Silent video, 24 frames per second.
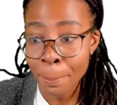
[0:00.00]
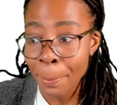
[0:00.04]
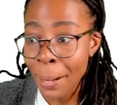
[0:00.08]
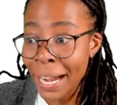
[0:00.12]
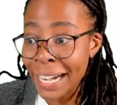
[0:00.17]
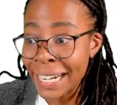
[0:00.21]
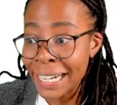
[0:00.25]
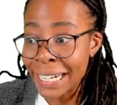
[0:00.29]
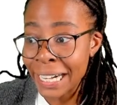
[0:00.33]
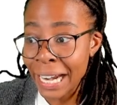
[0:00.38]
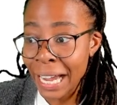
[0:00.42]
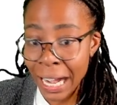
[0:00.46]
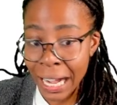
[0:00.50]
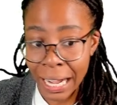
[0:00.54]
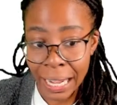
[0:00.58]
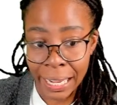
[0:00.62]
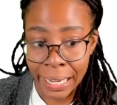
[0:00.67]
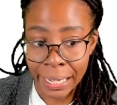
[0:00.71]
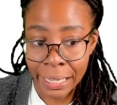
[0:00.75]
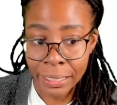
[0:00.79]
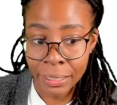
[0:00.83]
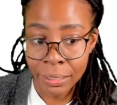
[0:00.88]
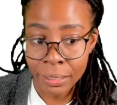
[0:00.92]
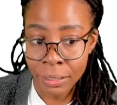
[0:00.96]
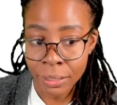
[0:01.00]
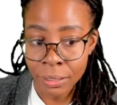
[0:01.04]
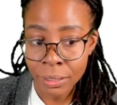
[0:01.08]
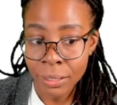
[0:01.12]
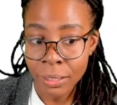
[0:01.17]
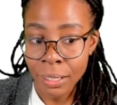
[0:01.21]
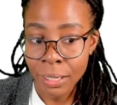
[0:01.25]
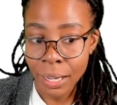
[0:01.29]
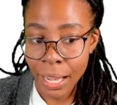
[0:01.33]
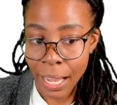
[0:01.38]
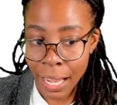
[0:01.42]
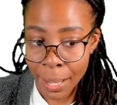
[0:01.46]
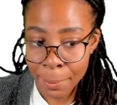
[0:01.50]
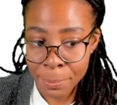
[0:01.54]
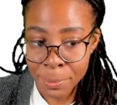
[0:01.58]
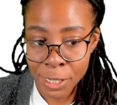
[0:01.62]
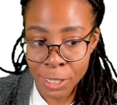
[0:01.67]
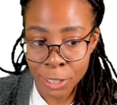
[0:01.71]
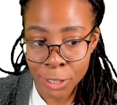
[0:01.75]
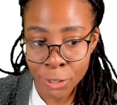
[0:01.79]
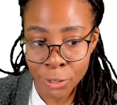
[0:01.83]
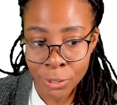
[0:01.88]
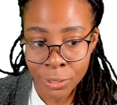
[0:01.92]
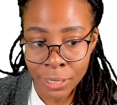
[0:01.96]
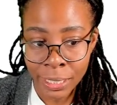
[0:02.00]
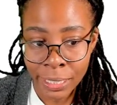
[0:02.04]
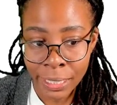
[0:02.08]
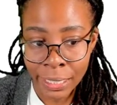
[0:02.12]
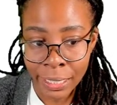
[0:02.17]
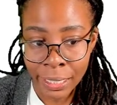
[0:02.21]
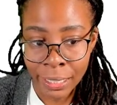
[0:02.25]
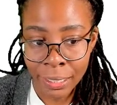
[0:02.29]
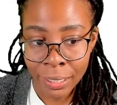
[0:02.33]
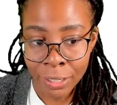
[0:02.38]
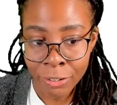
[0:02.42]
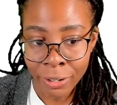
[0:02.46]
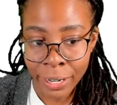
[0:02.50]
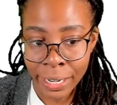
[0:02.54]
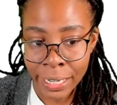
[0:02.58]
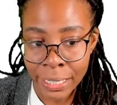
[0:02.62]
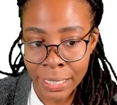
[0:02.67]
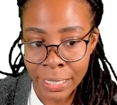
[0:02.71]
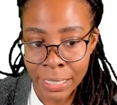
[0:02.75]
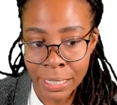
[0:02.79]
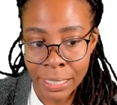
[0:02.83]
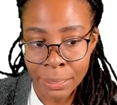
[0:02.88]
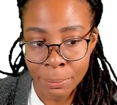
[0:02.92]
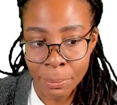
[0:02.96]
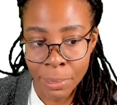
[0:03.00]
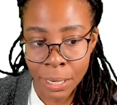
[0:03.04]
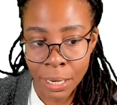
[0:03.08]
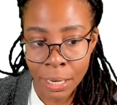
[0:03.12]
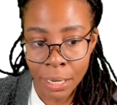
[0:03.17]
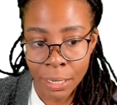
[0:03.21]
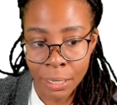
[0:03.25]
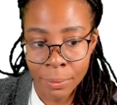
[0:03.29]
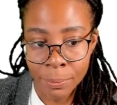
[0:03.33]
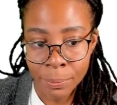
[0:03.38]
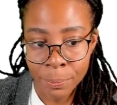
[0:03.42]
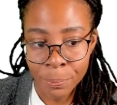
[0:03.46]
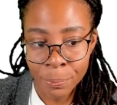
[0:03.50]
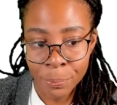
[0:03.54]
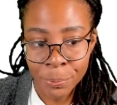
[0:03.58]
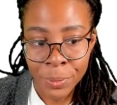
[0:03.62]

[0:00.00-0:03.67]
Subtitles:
by 9. Absolutely, great, Nanima.